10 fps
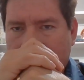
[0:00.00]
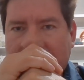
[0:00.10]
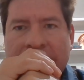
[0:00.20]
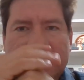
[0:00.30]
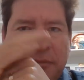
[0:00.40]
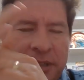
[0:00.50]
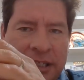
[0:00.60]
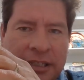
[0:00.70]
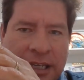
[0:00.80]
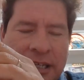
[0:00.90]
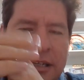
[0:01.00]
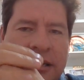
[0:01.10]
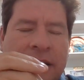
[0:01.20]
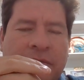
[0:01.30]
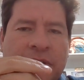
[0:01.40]
that is something
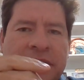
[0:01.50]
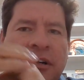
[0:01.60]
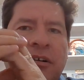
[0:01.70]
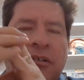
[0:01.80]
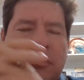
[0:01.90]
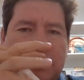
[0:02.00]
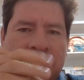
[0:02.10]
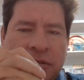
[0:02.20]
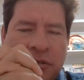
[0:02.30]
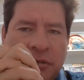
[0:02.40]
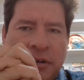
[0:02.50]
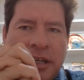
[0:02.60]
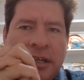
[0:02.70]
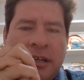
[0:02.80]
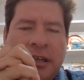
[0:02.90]
that we saw also
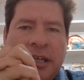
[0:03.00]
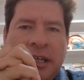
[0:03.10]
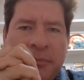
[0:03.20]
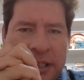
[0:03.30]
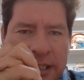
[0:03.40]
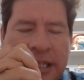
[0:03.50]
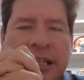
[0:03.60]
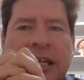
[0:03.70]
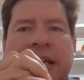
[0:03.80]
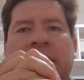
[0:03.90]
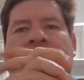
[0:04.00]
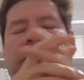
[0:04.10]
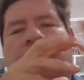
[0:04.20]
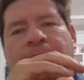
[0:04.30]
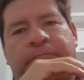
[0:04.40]
in Matilde,
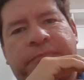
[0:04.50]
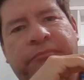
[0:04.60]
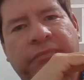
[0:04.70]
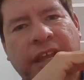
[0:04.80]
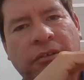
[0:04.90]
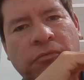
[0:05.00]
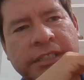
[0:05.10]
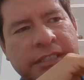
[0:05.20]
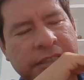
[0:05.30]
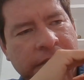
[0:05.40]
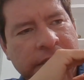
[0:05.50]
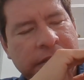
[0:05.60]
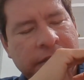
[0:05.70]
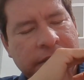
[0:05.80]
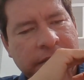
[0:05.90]
and we
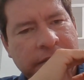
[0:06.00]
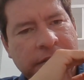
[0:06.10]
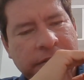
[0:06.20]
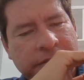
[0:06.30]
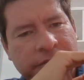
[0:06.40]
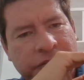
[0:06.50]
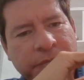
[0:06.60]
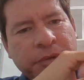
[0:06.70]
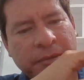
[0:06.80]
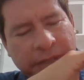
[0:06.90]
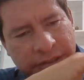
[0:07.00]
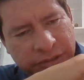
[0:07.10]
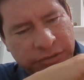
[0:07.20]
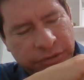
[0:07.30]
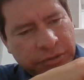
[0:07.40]
she pretty
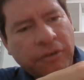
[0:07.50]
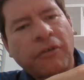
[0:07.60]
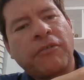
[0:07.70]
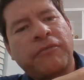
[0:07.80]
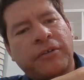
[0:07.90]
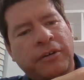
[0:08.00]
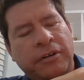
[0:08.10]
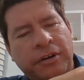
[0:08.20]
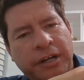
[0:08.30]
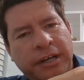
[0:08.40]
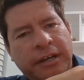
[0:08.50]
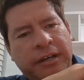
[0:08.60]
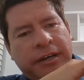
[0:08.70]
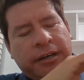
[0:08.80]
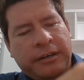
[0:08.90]
much took over
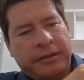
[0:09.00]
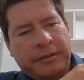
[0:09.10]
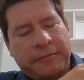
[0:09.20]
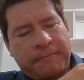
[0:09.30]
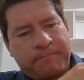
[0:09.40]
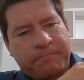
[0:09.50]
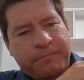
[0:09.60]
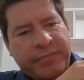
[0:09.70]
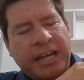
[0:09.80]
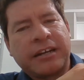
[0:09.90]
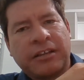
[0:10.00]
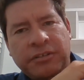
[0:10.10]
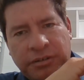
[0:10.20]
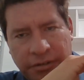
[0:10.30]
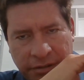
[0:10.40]
um,
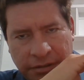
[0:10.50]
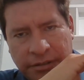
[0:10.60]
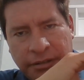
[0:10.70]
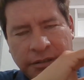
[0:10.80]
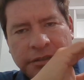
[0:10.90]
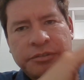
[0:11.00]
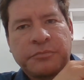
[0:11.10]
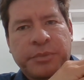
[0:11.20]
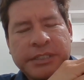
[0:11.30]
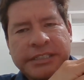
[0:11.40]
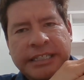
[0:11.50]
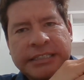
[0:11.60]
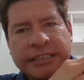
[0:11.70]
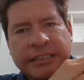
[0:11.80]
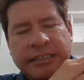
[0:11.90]
another
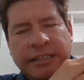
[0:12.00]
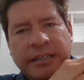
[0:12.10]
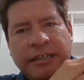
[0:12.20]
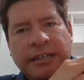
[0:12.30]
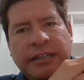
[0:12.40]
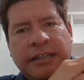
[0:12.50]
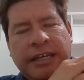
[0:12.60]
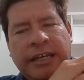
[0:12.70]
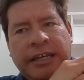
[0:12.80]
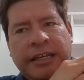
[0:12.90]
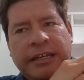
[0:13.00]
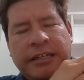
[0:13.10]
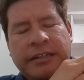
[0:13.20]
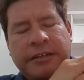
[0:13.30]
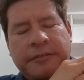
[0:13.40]
superintendent,
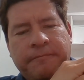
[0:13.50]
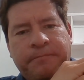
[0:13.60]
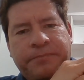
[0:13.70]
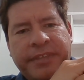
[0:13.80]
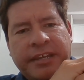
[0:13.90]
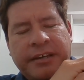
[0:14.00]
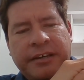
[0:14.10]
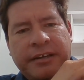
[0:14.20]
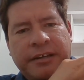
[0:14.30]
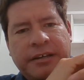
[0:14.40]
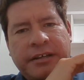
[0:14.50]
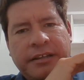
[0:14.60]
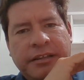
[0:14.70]
and uh,